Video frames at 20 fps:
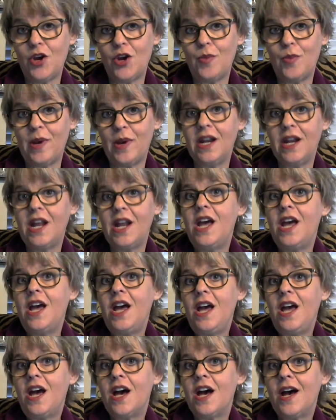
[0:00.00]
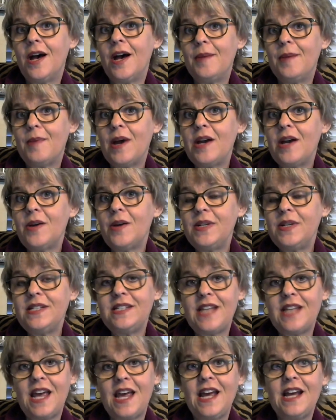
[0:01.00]
But um, I always
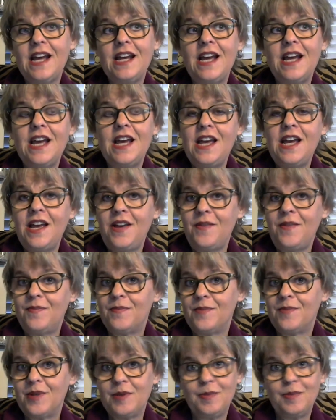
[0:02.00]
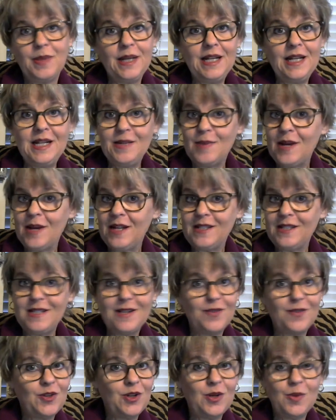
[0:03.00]
say, complaining about it's
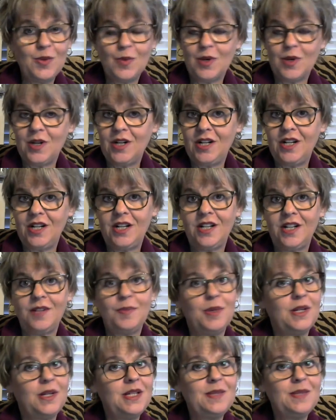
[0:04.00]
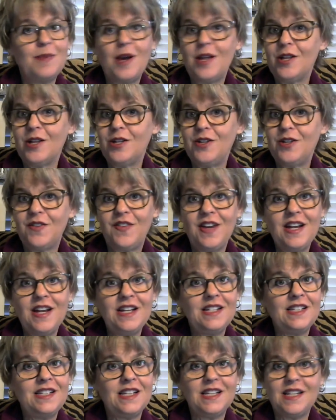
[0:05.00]
never going to work. Put a smile on your face
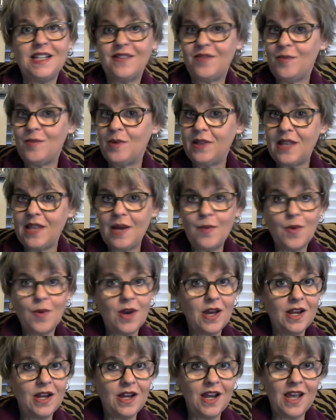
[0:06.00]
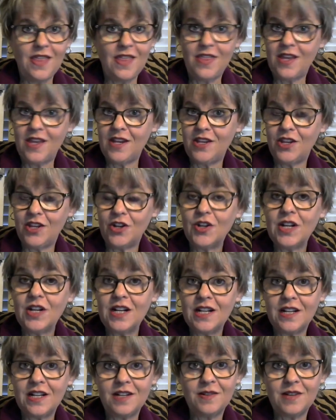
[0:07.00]
and give them what they want, and then they're going
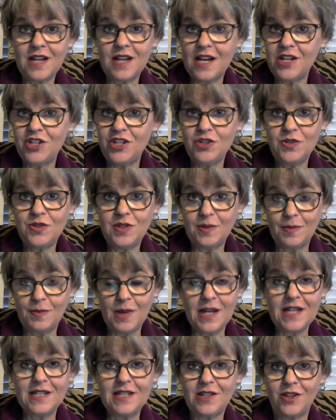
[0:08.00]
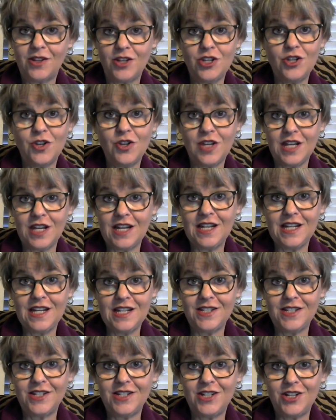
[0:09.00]
to hand you some money so that you can get a
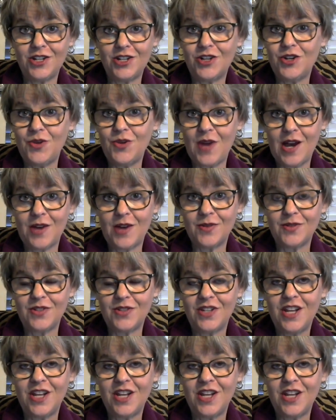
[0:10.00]
keys to your new house.